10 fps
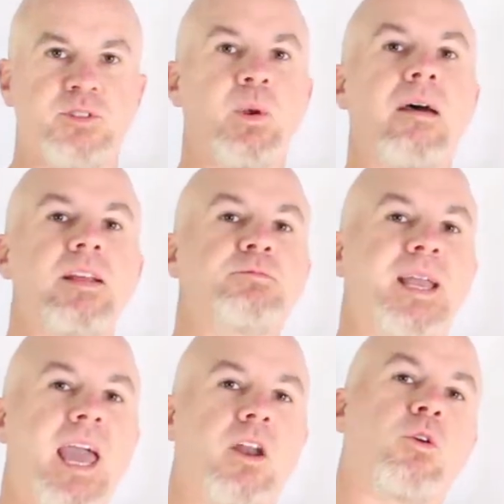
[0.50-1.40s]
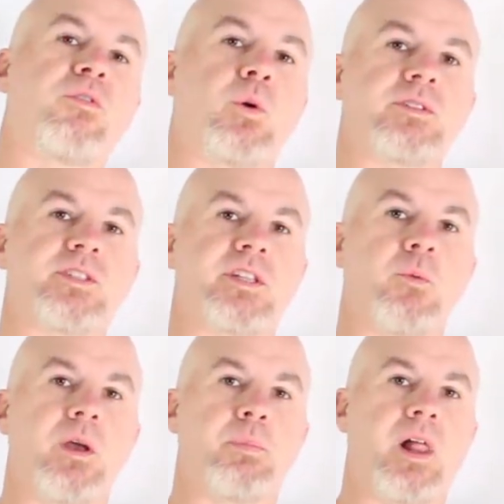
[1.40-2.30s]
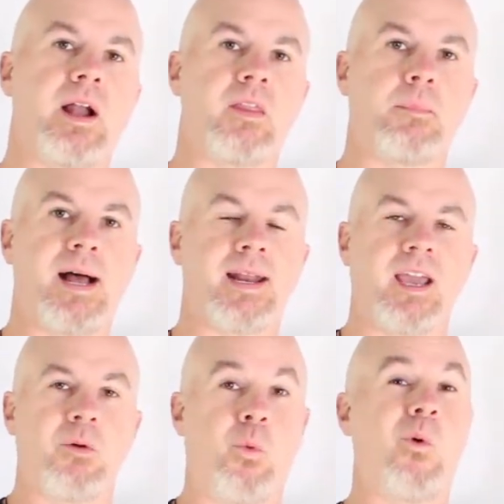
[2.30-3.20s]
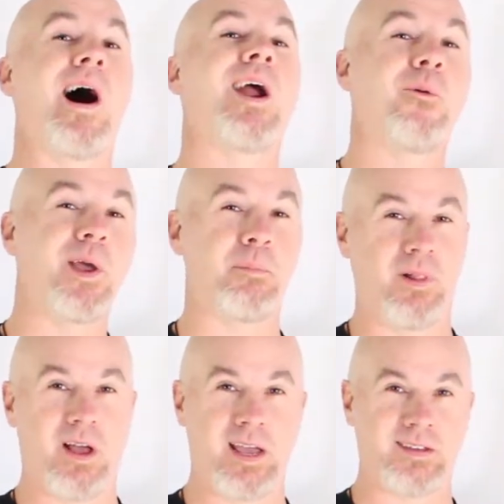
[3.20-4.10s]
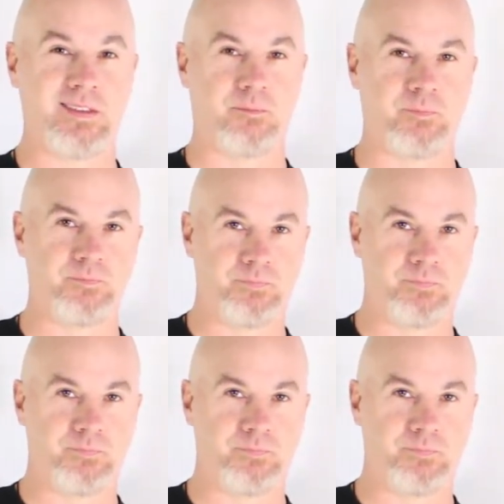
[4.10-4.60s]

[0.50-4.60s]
So we have these mechanical forces that we apply to the body. Why are we applying them?